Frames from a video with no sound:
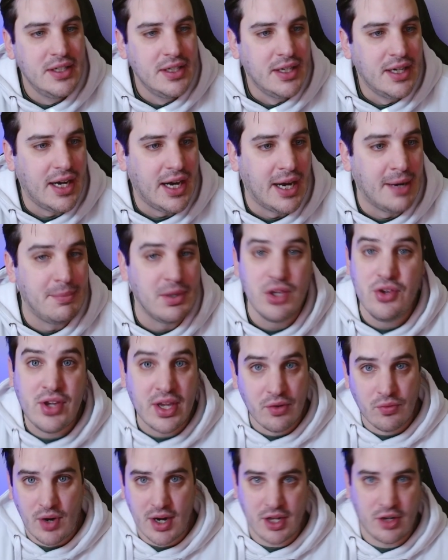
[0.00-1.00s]
But you
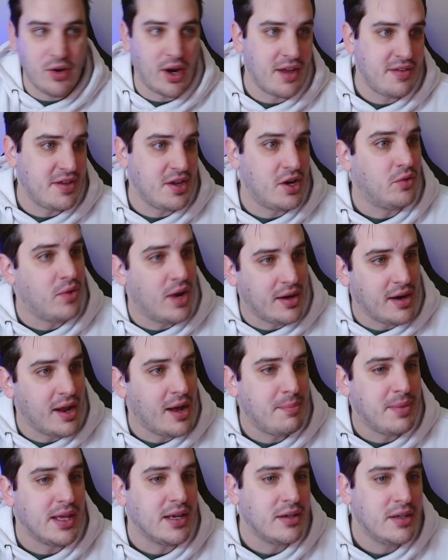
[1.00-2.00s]
can run across it or run
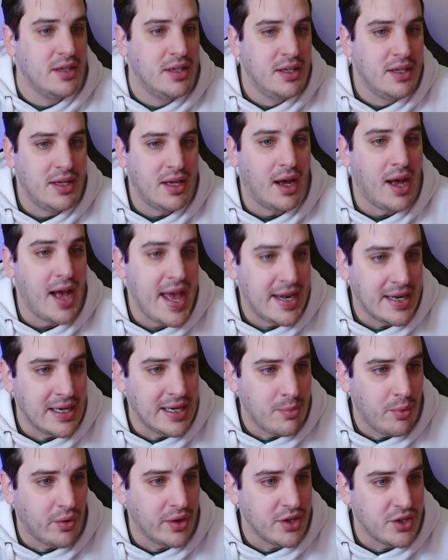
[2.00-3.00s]
up it at any
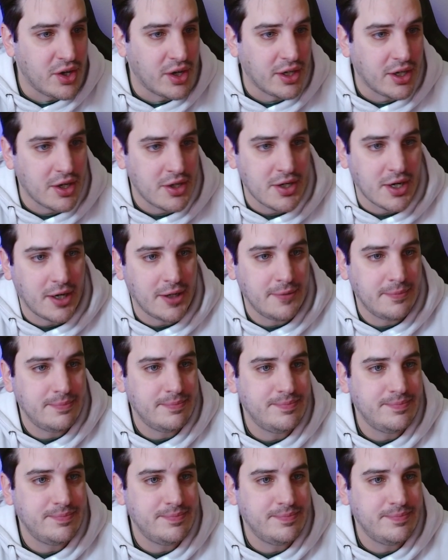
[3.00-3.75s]
point during your turn.